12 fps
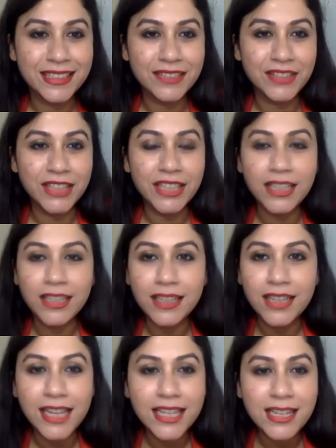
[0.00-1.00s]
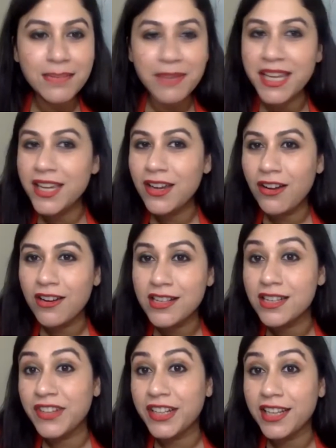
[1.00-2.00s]
Vandana, is it me or is
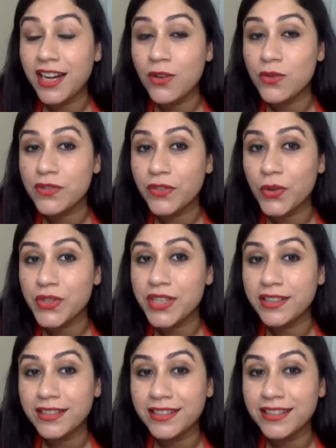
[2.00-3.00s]
it Vandana who's frozen?